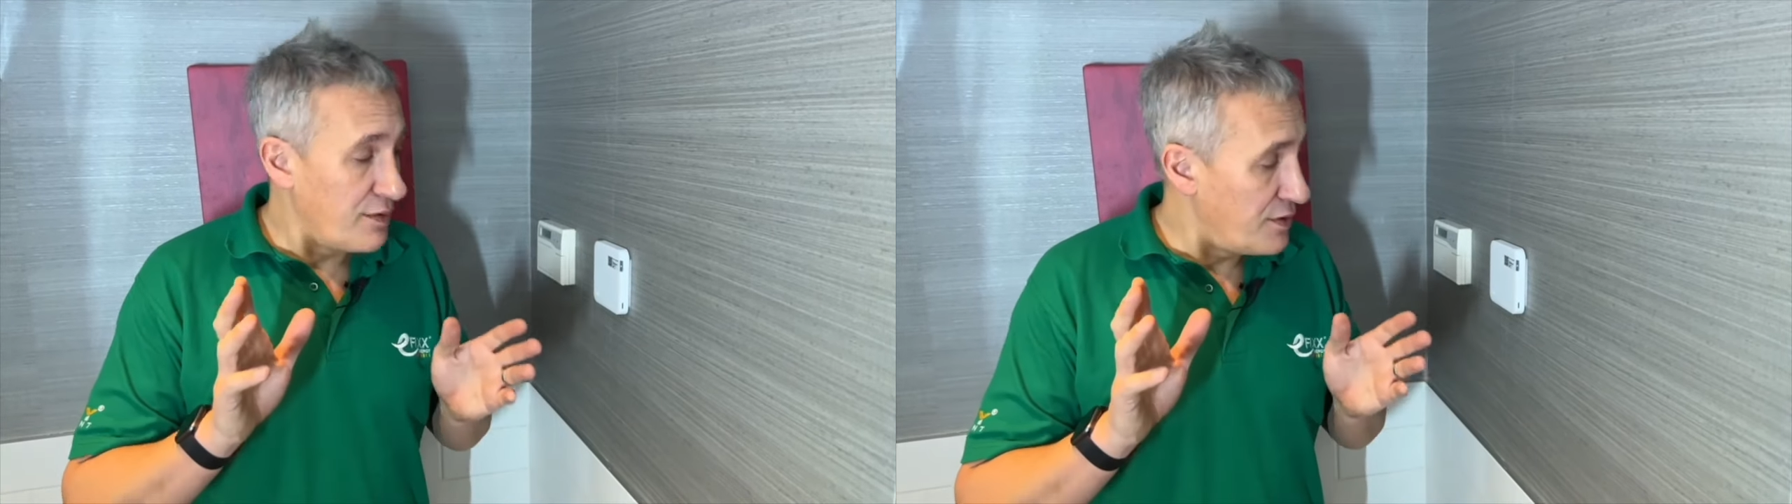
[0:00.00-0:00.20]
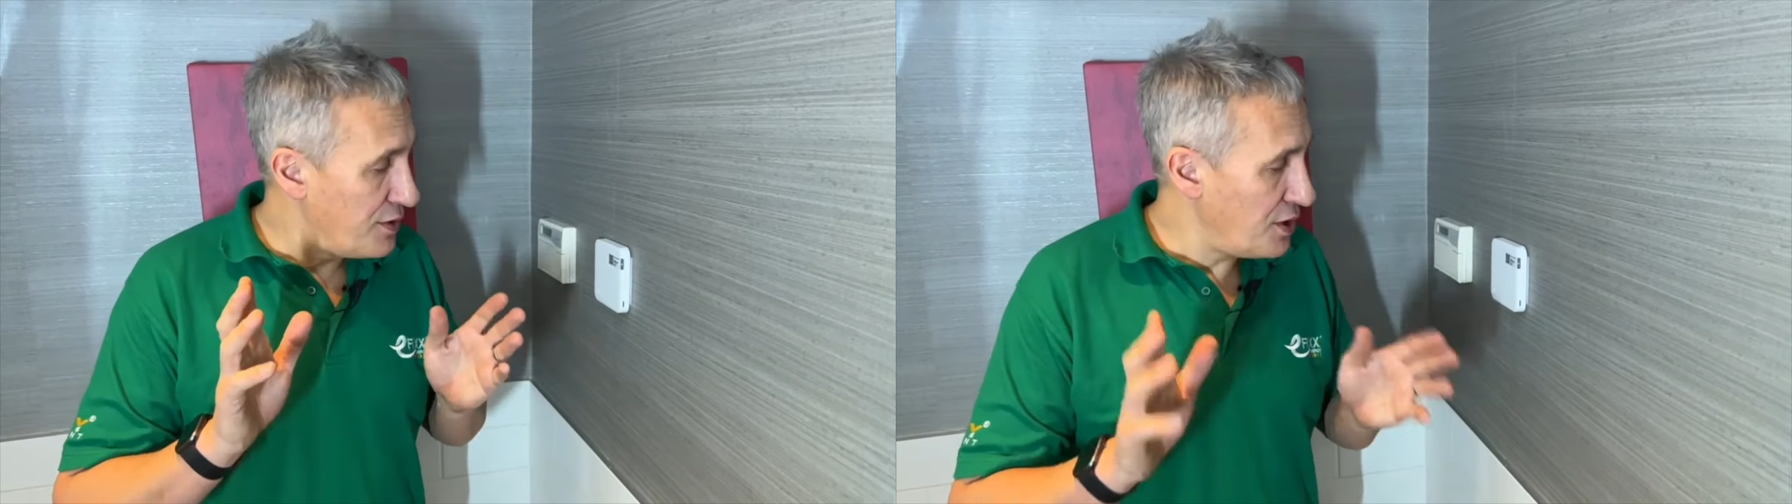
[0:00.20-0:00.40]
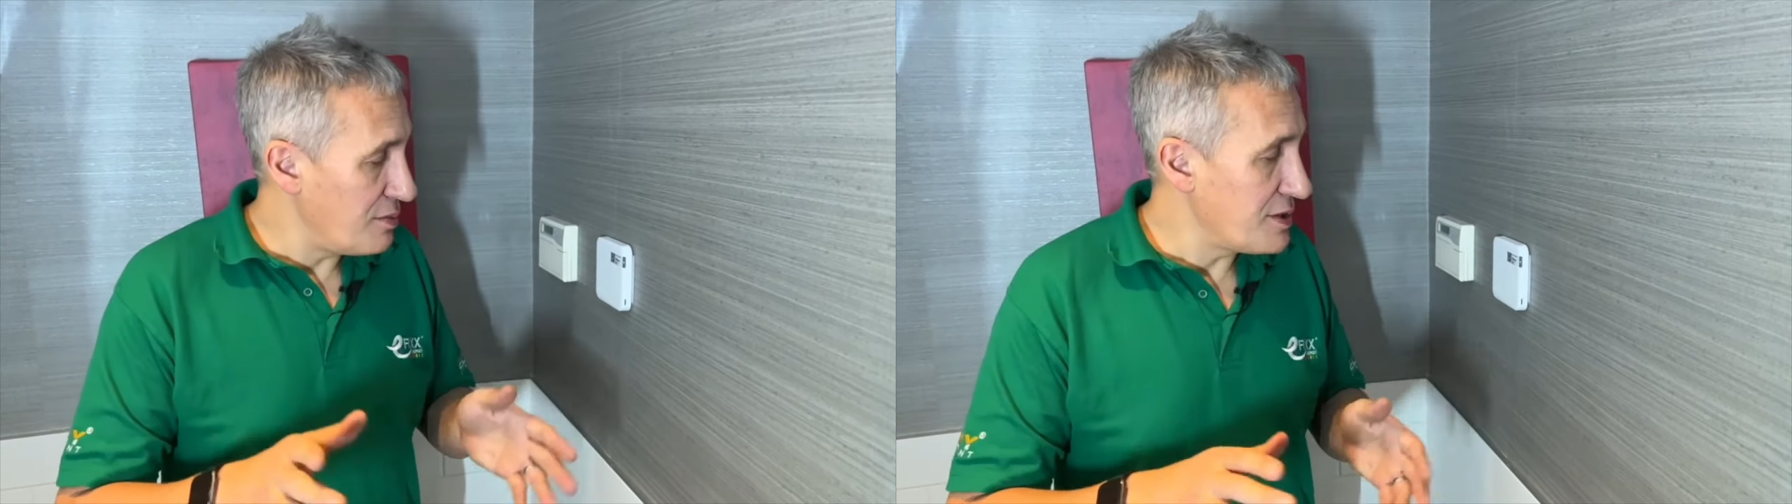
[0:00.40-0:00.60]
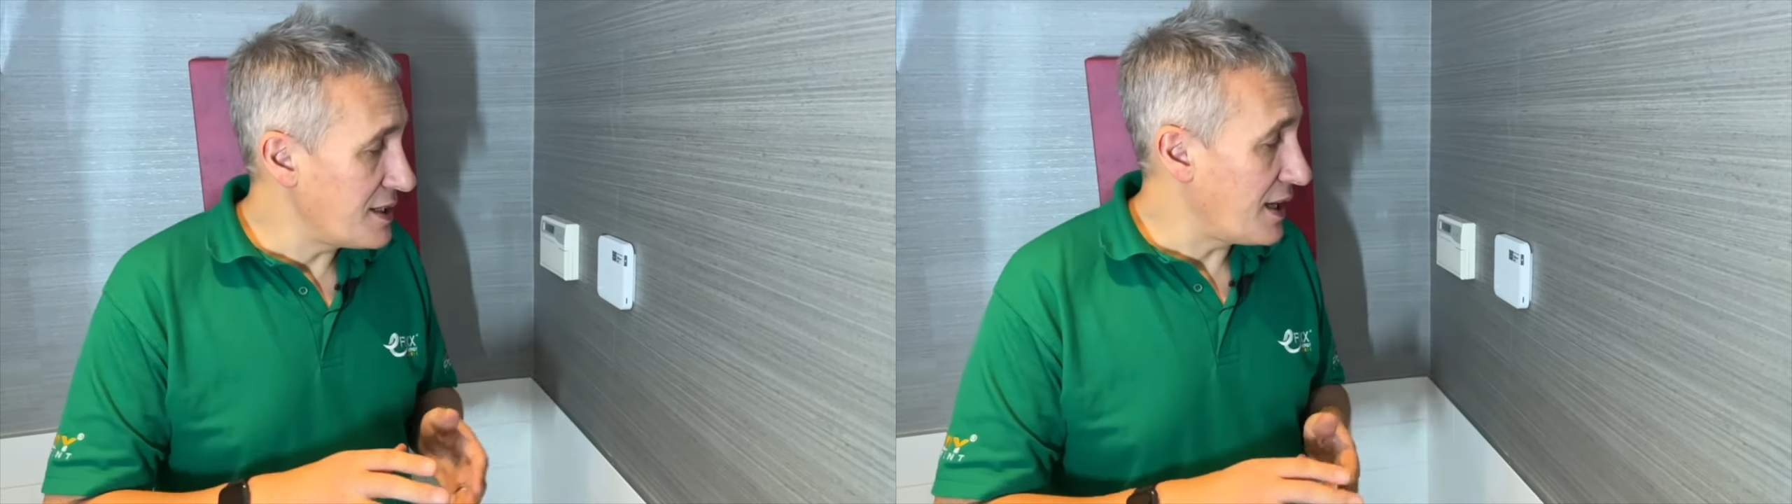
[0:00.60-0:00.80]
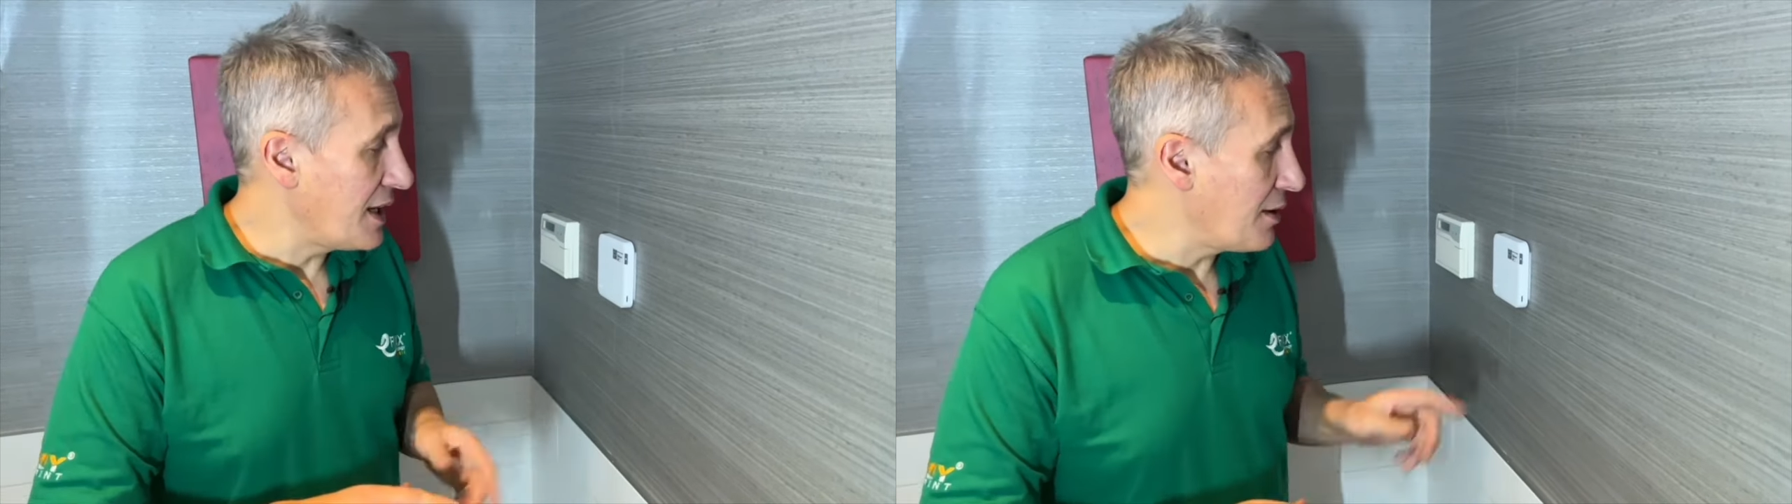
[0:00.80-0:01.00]

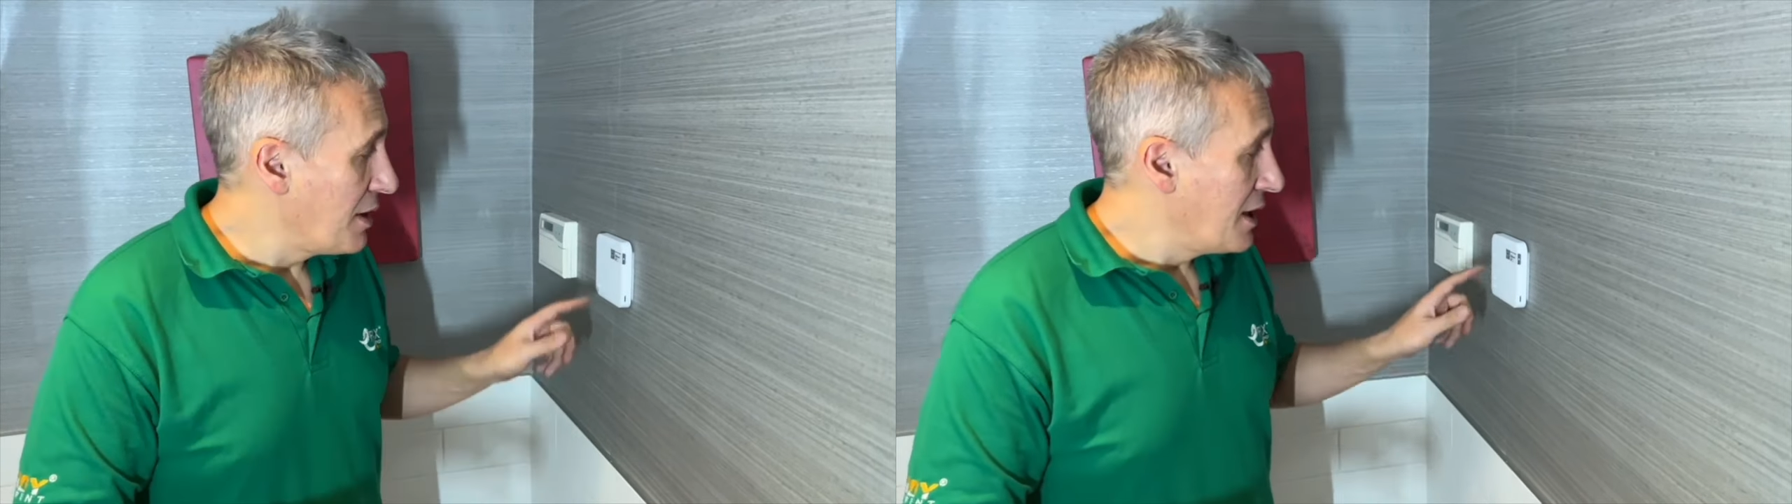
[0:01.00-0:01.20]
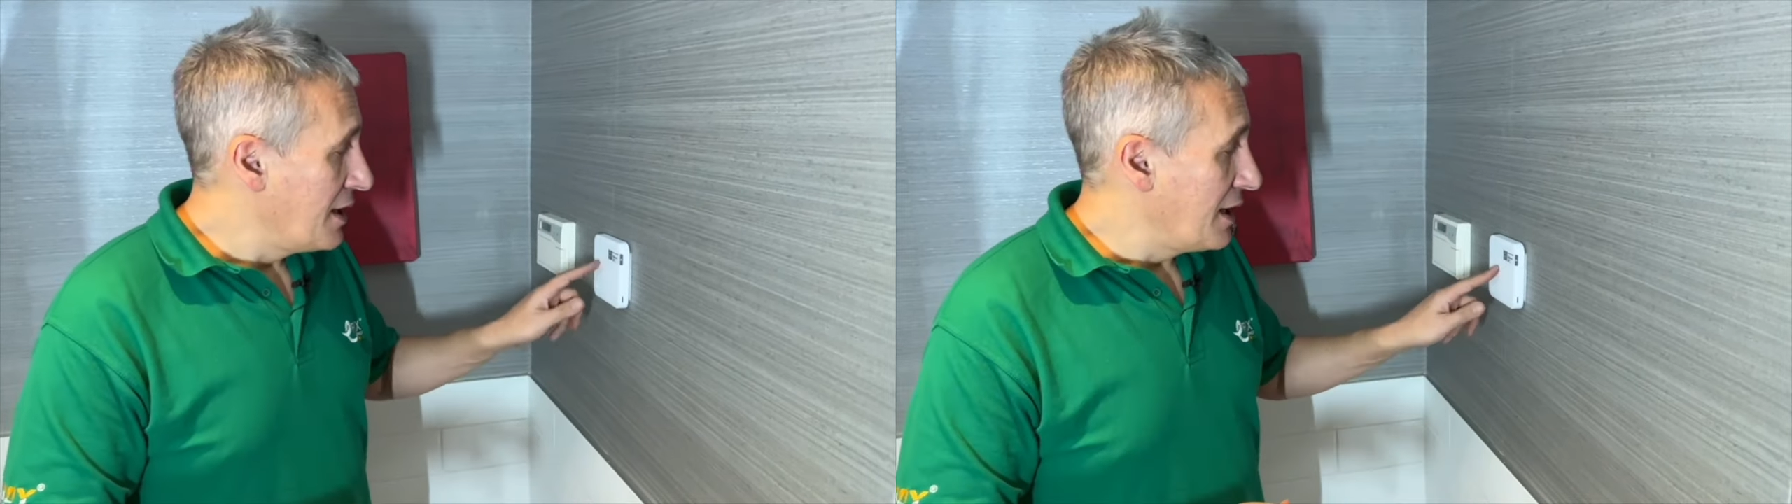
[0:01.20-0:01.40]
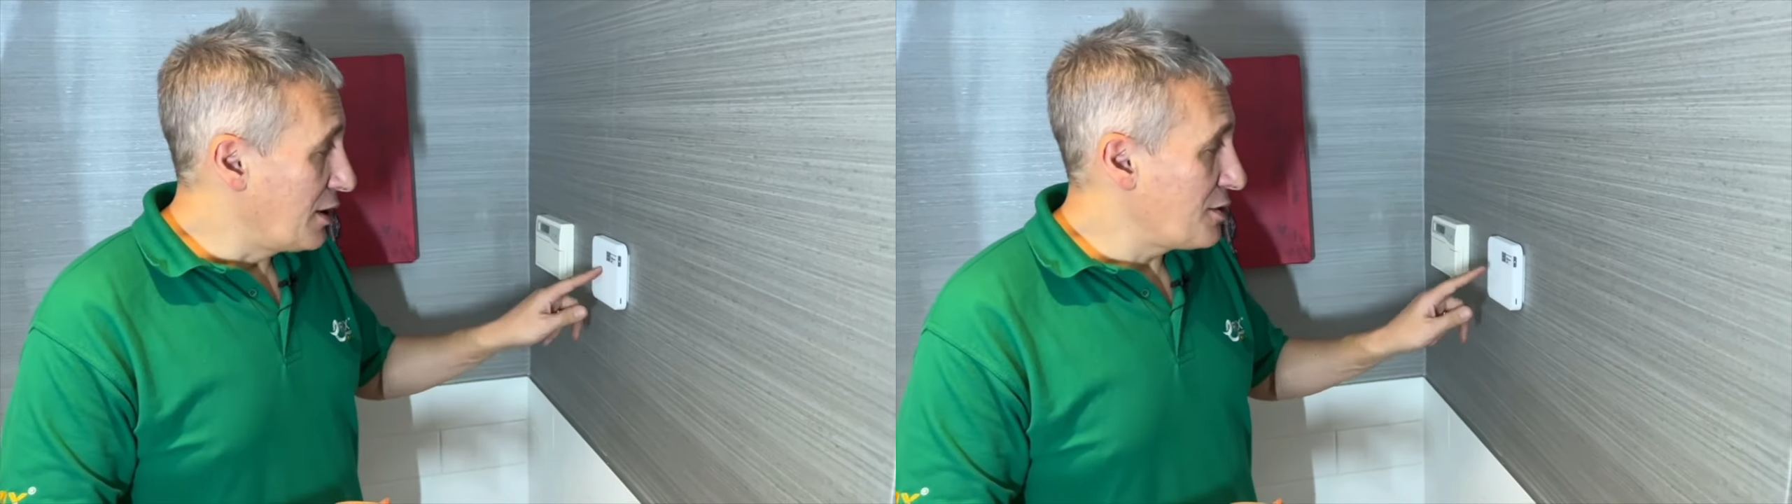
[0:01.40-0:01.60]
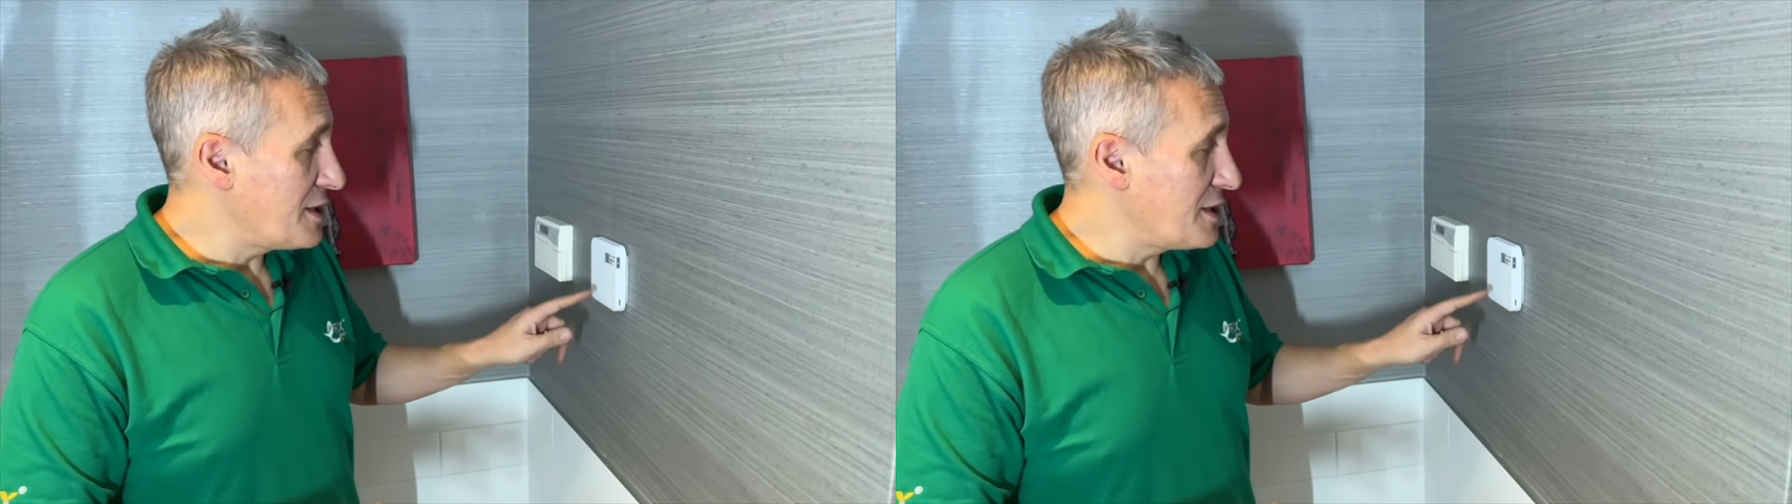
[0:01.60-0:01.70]
thermostat. Now, it looks